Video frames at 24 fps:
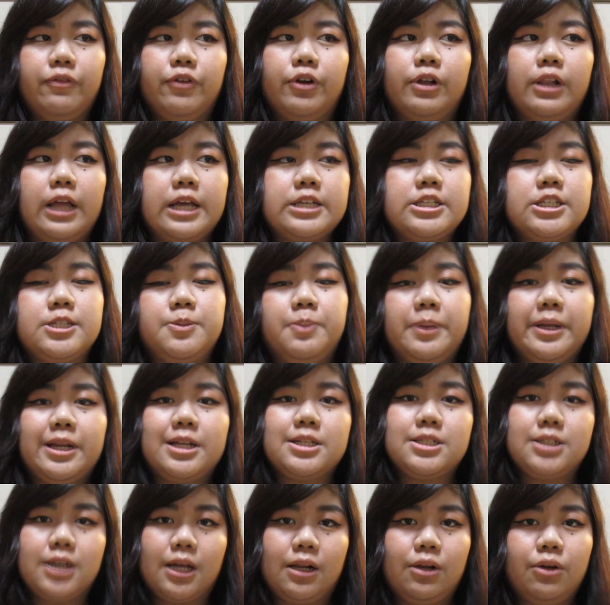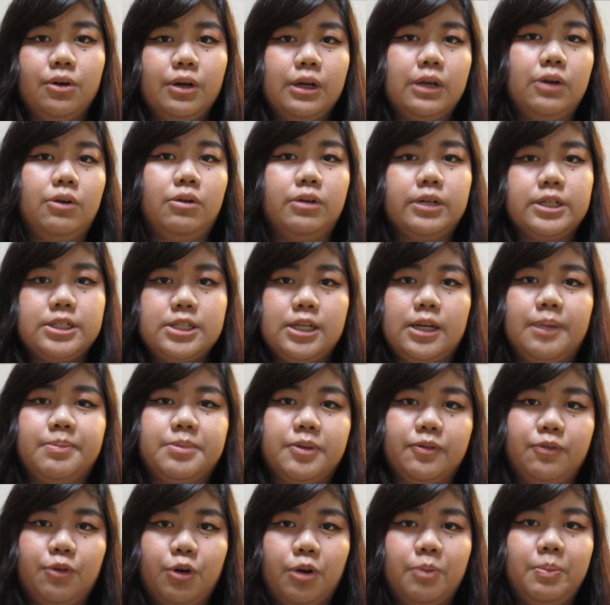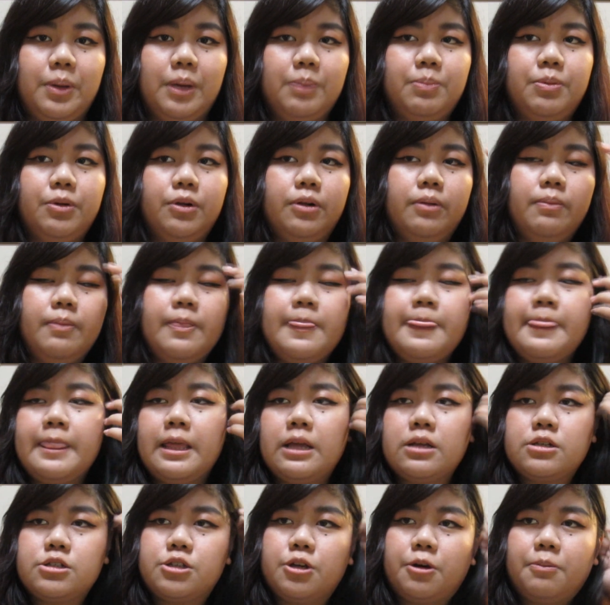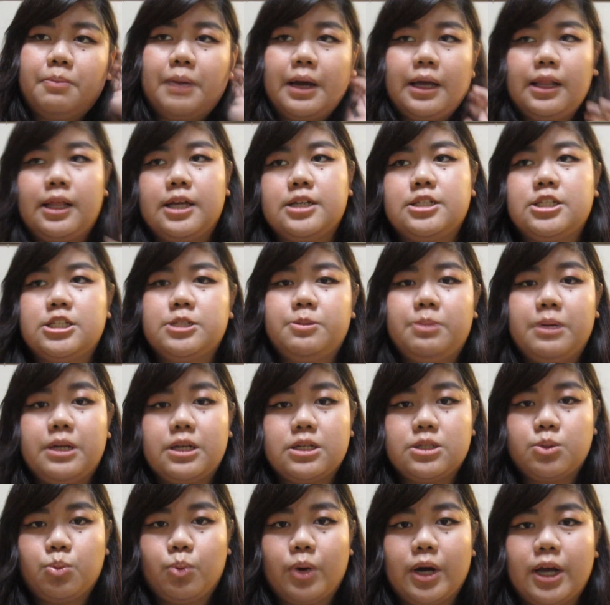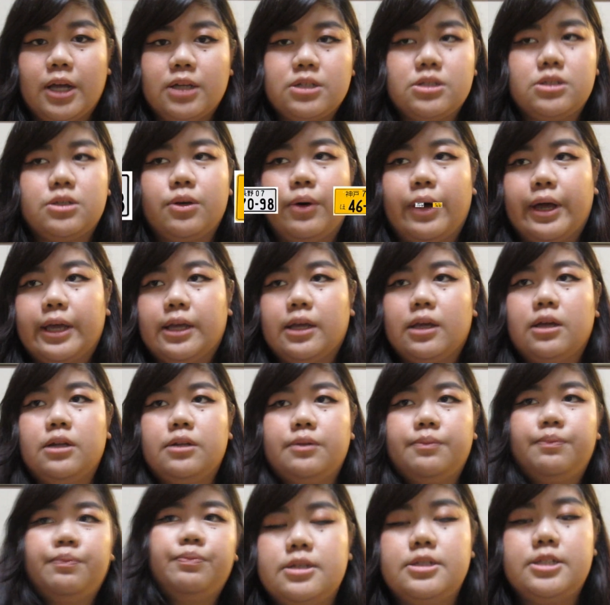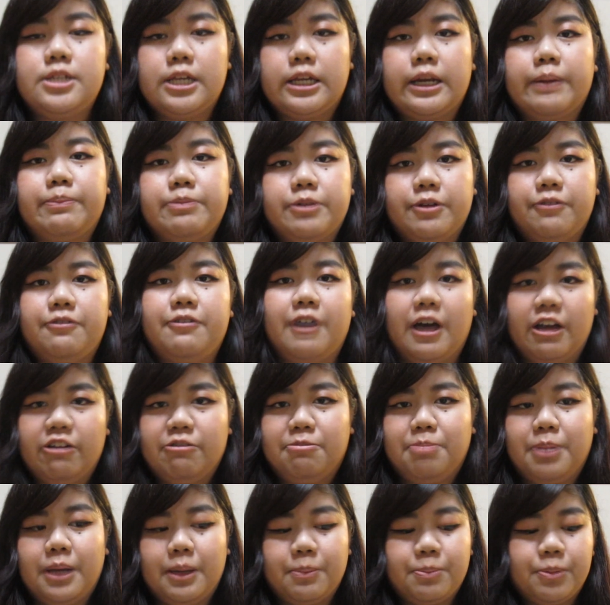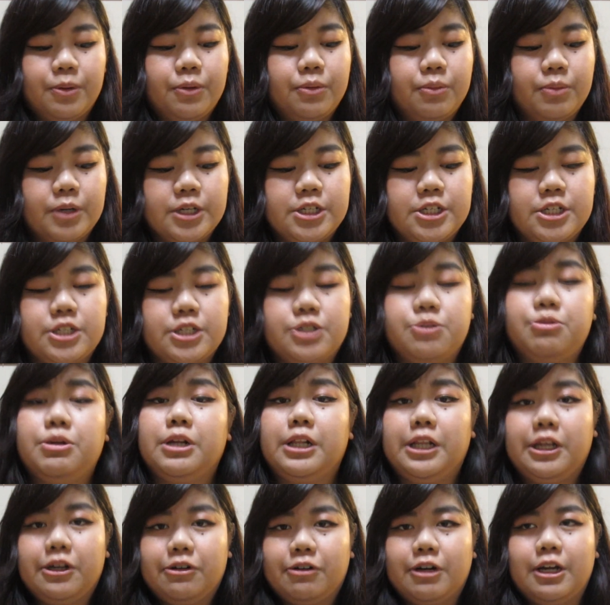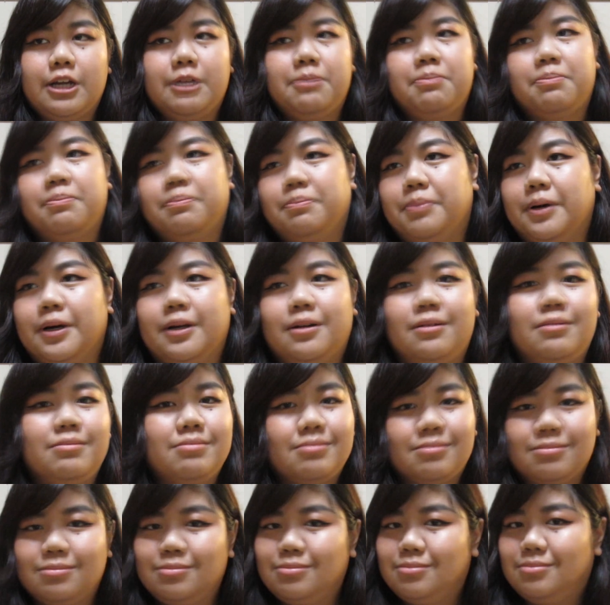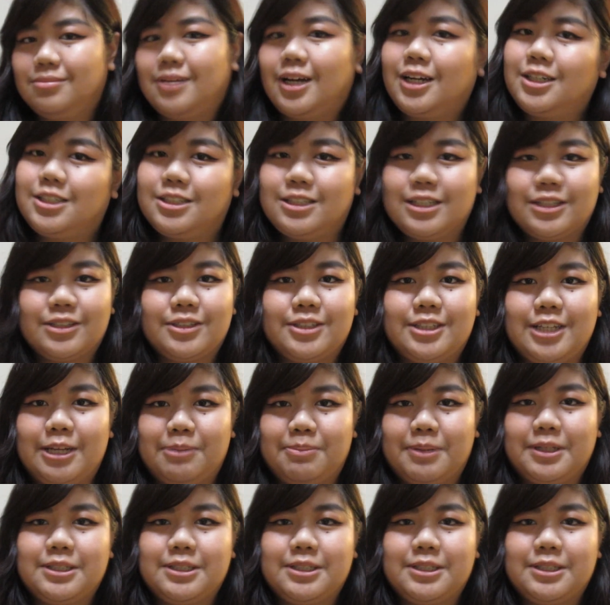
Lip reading: if your license plate is yellow, it can only seat up to 4 people. So my license plate is white, so I can seat up to 5 people, which is really great, but I just need to seat